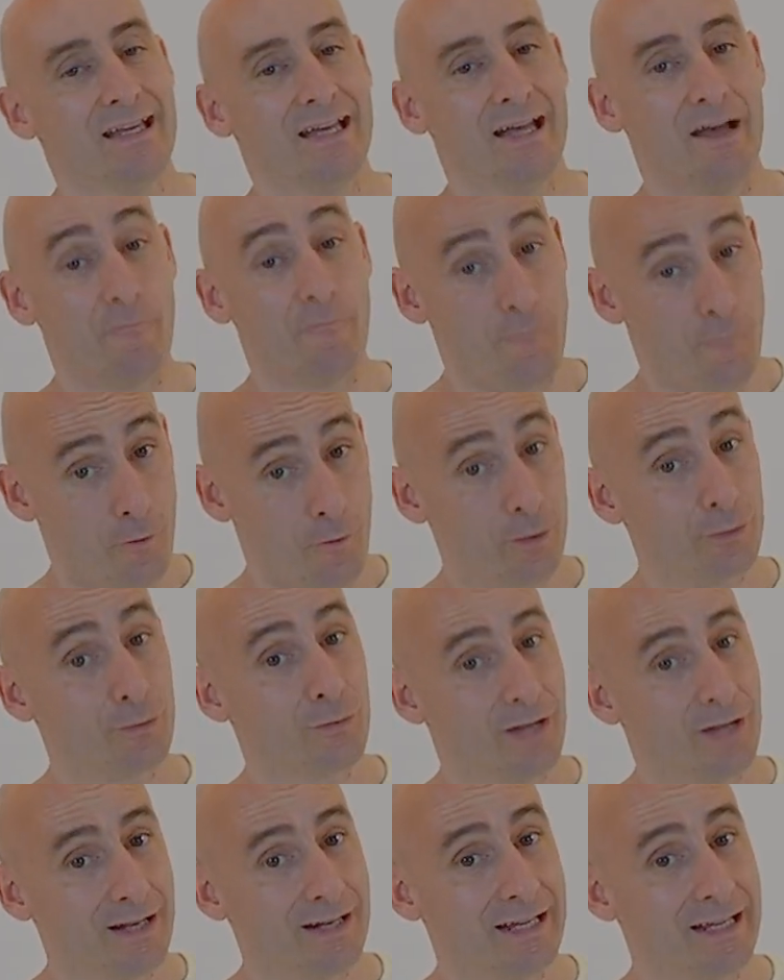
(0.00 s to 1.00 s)

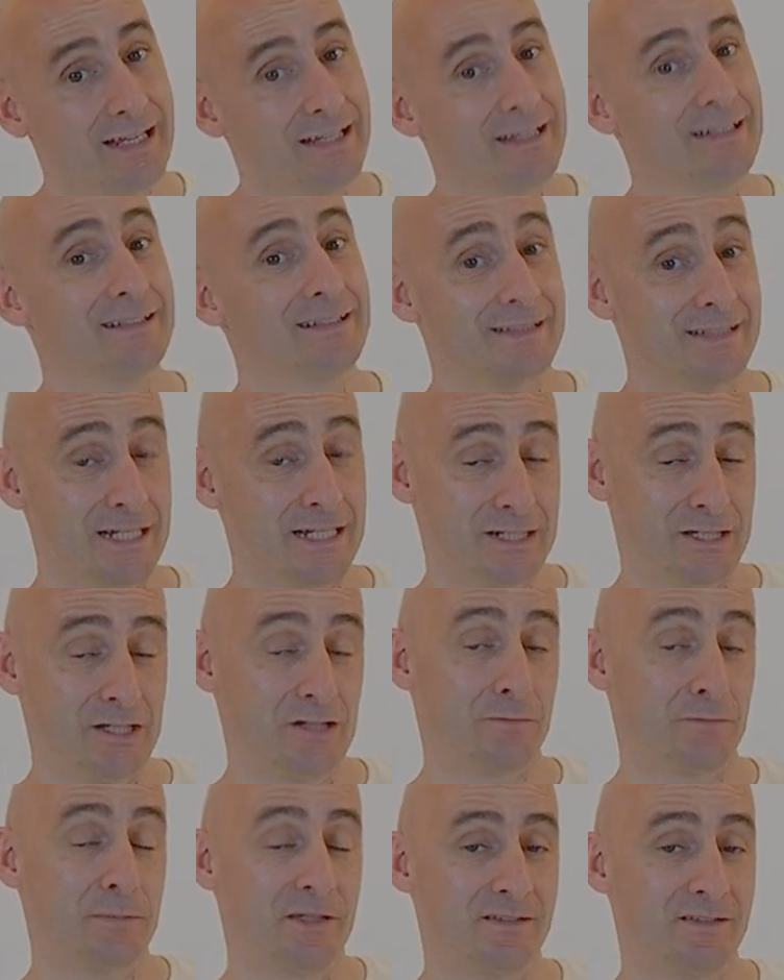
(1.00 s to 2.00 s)
unfortunately, there's a
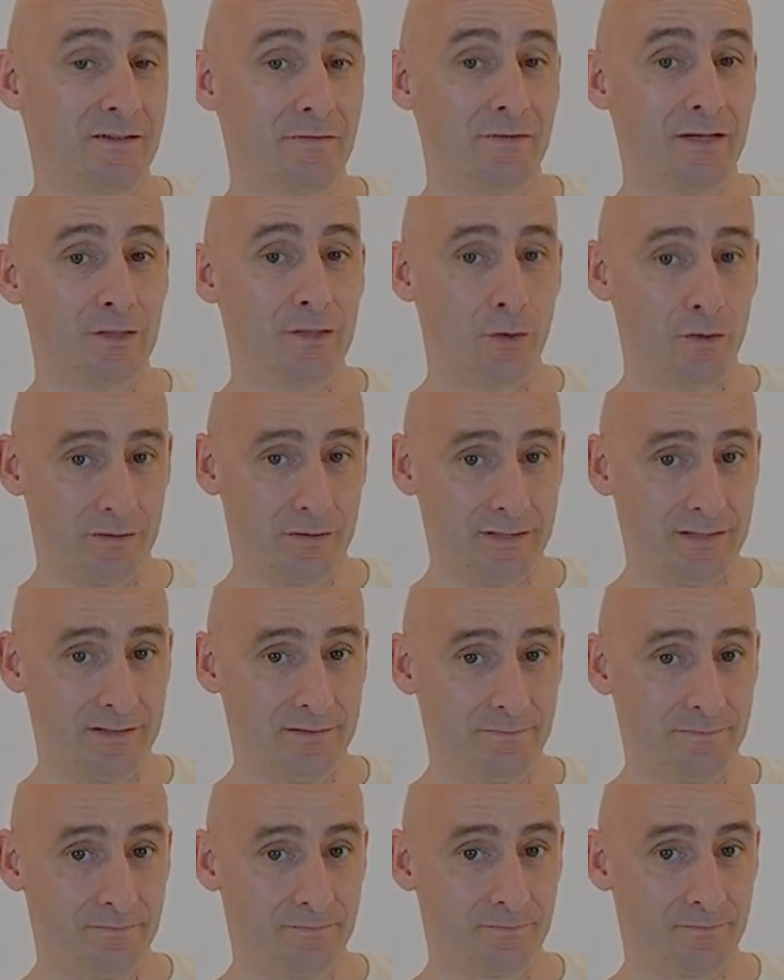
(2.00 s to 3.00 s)
specific order.
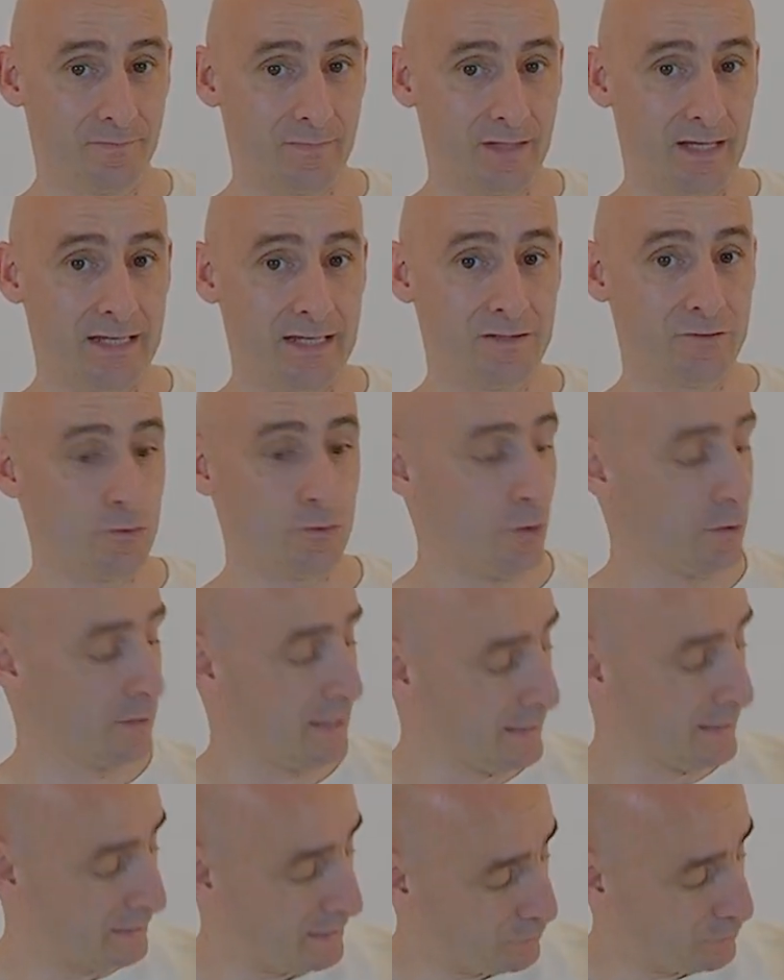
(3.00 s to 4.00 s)
It's not
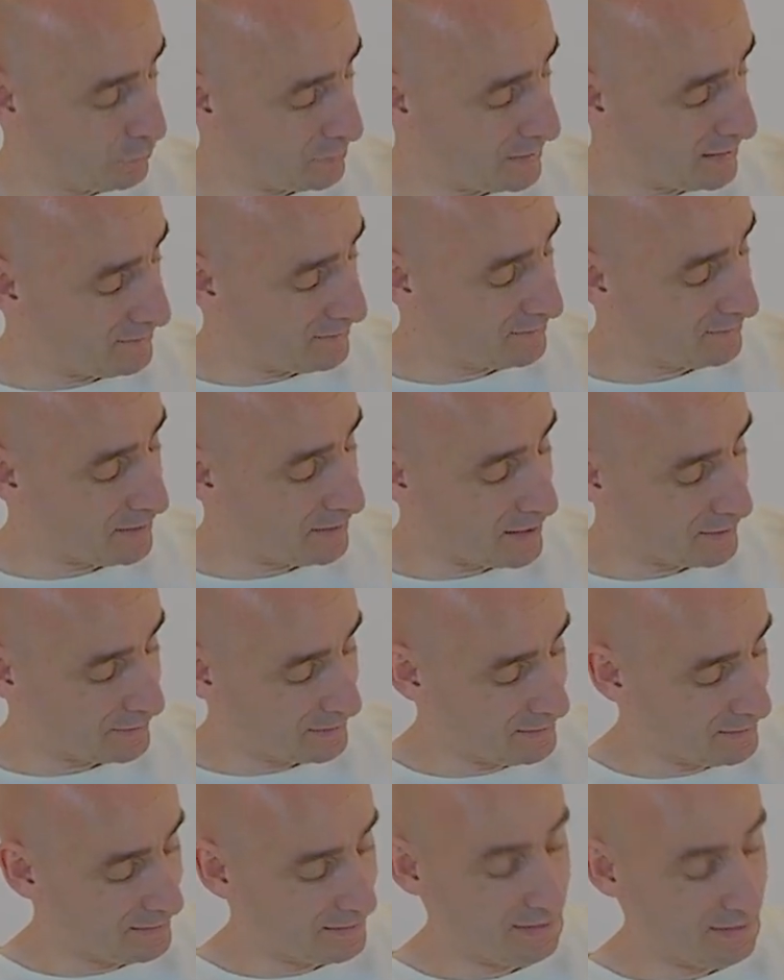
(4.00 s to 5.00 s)
like that you can start
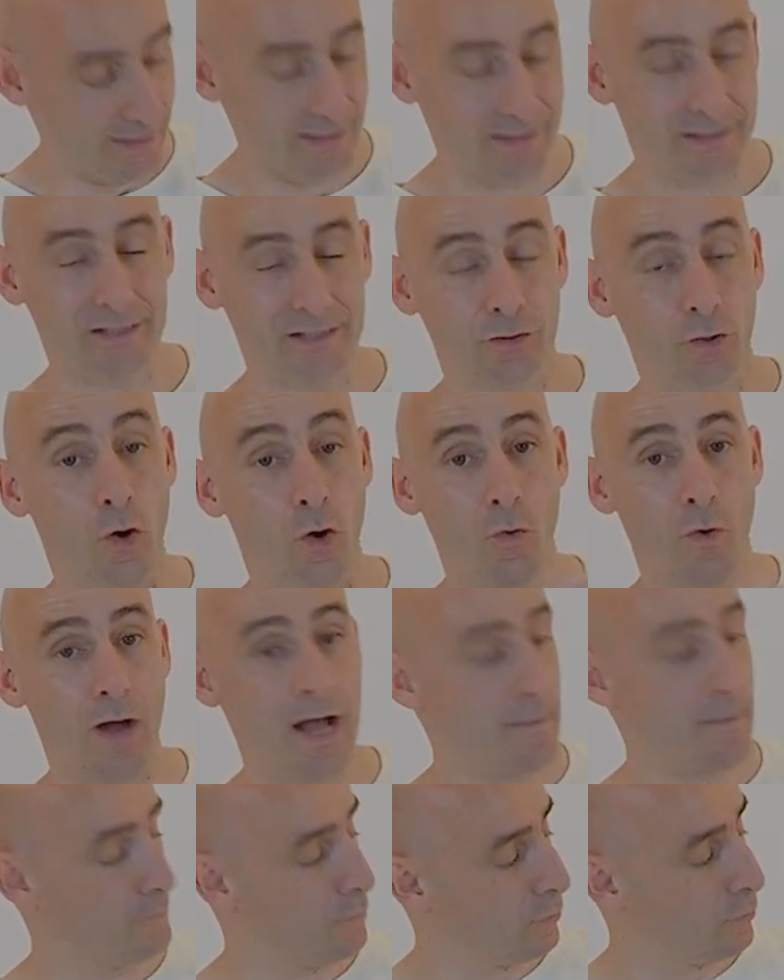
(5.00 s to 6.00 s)
in here and go
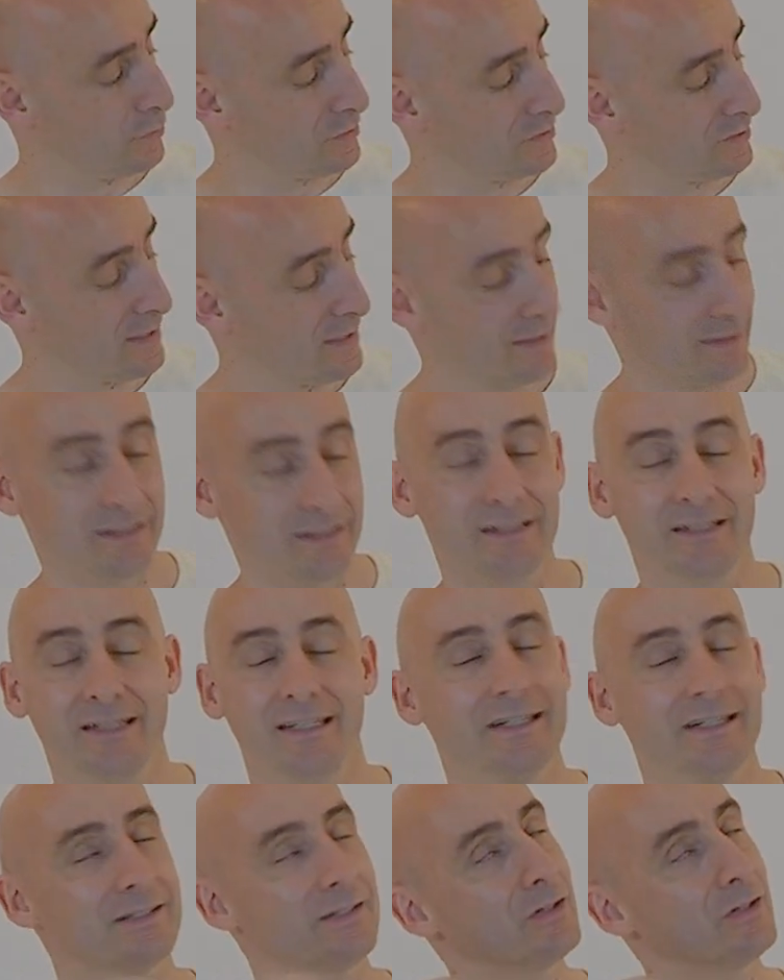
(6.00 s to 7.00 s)
up or start in
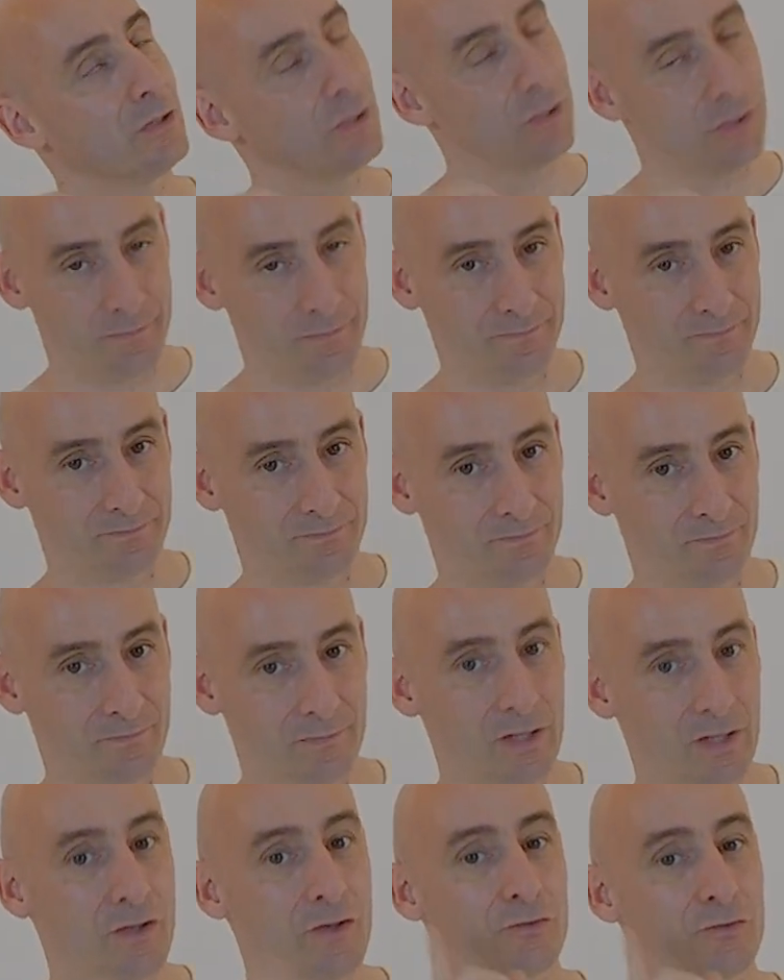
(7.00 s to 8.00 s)
here. No.
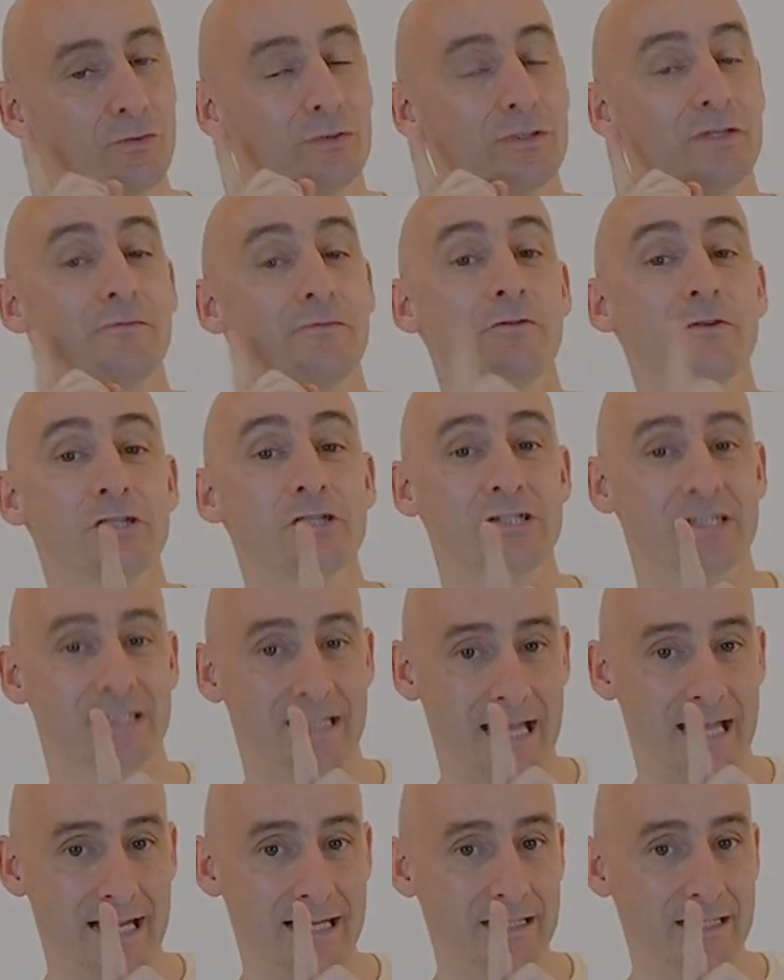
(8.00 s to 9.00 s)
So the first
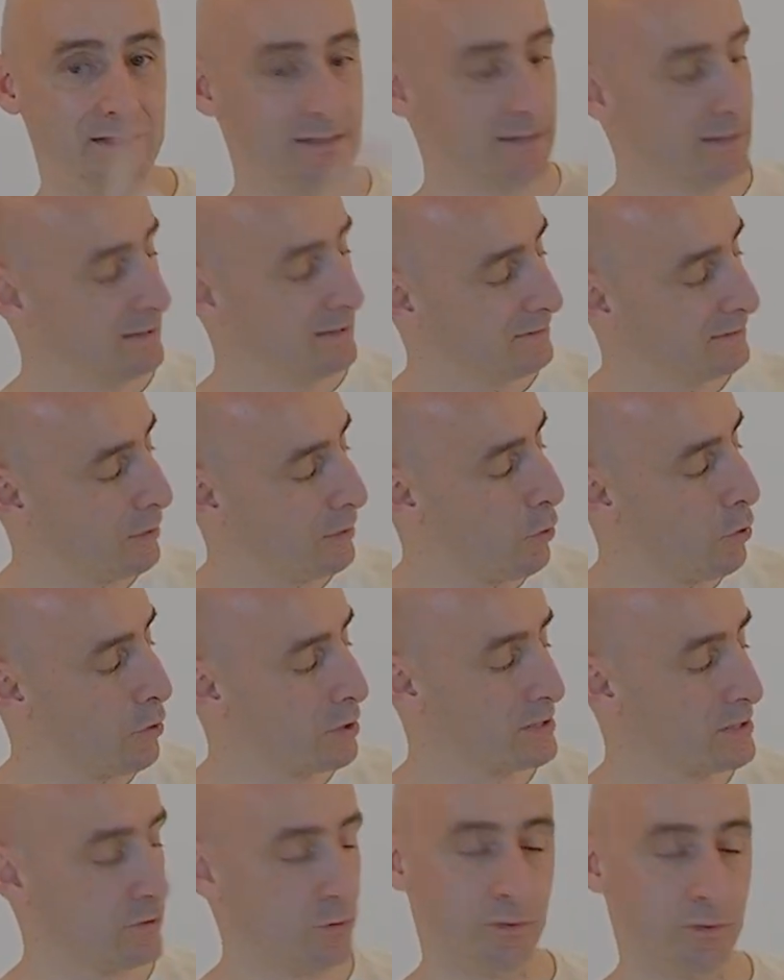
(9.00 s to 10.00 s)
line is the
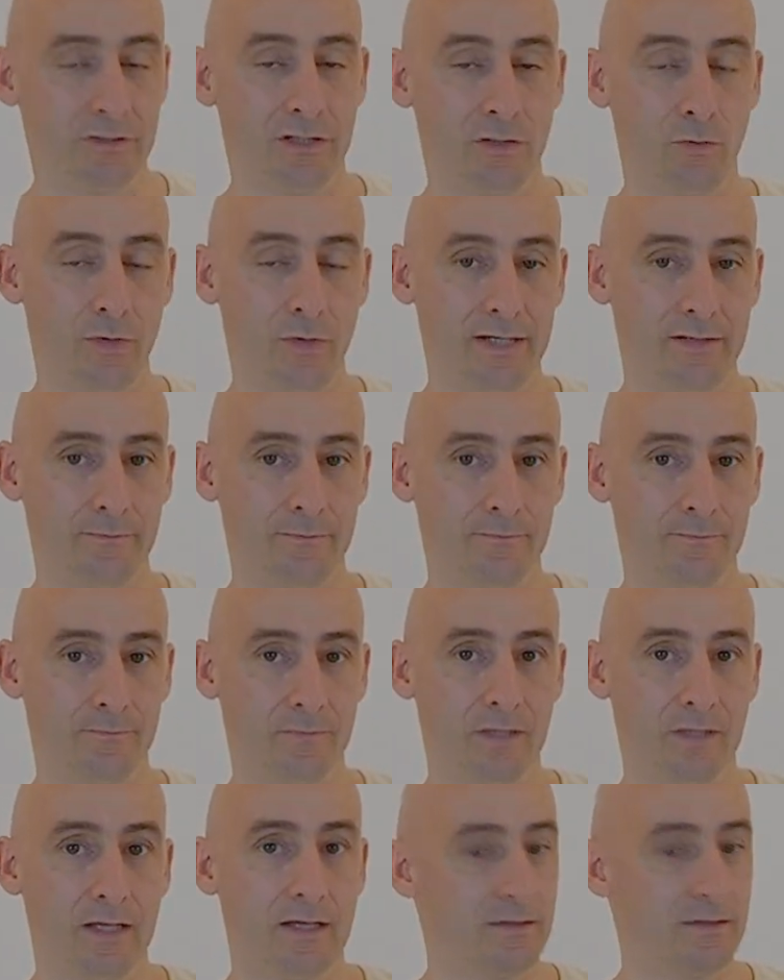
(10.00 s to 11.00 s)
horizontal one.
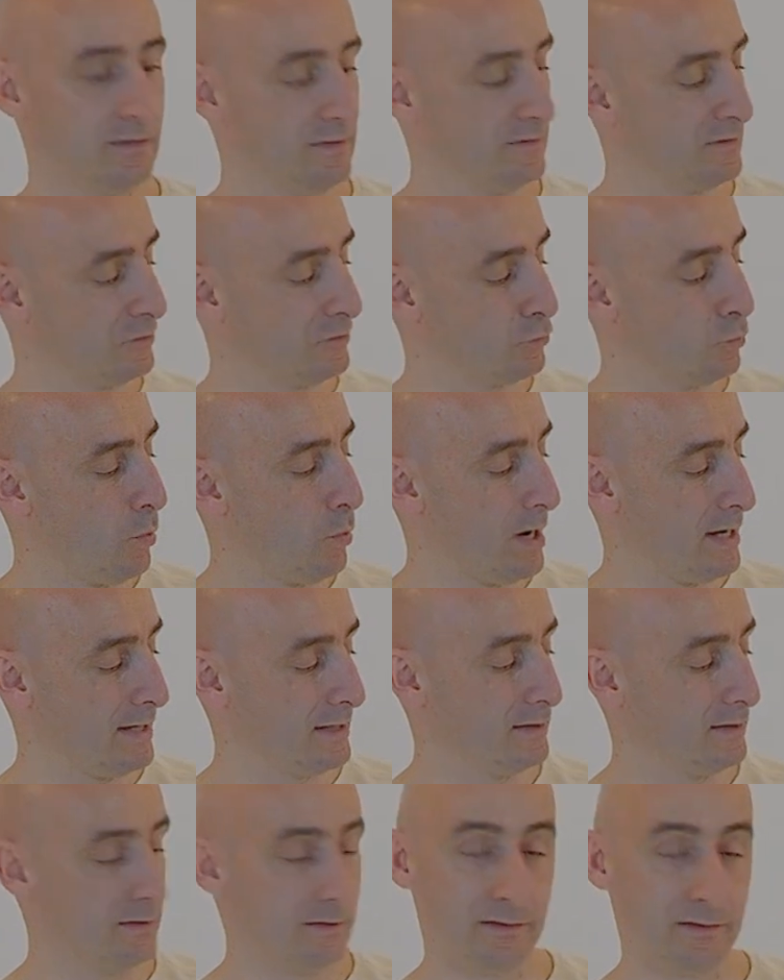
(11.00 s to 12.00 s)
This is 1.
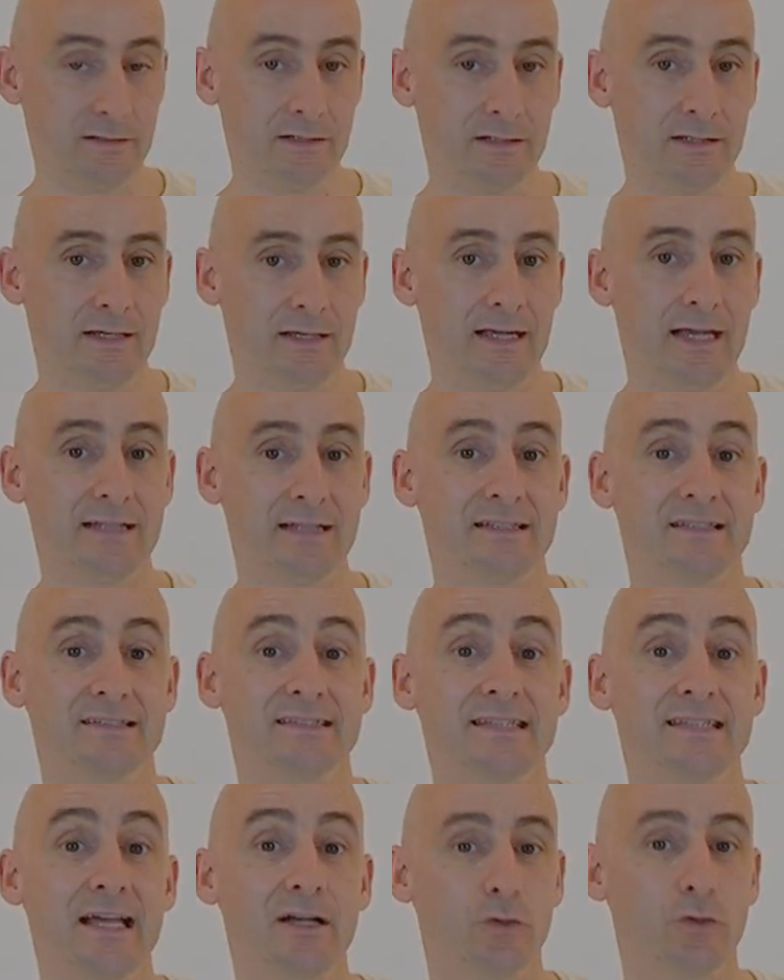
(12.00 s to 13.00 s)
And the
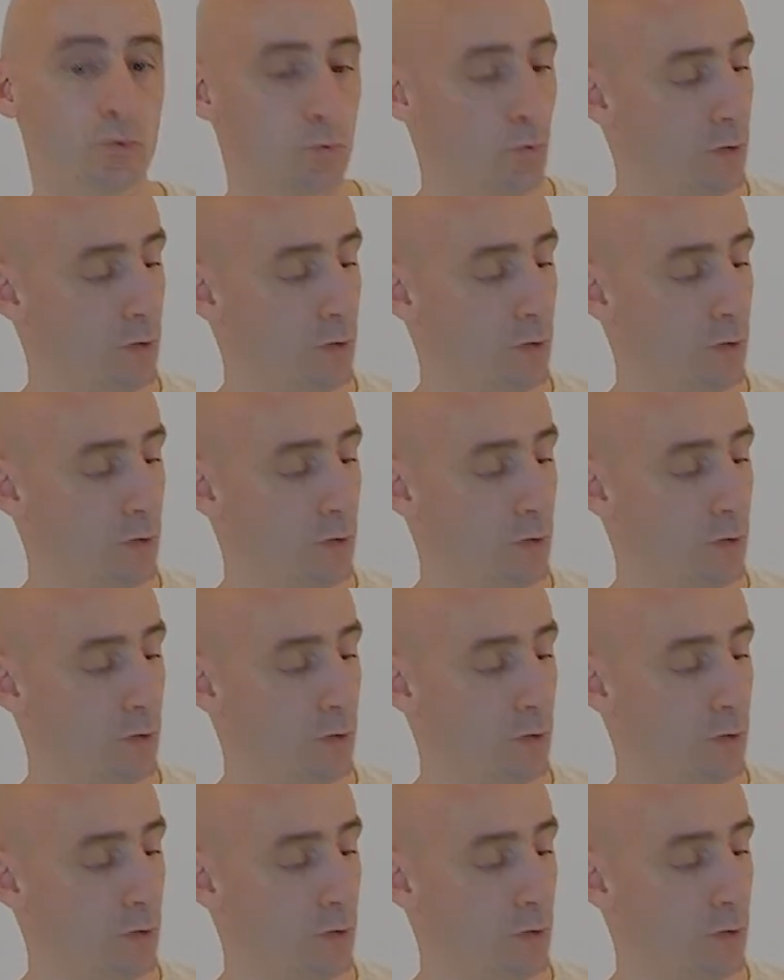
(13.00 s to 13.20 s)
second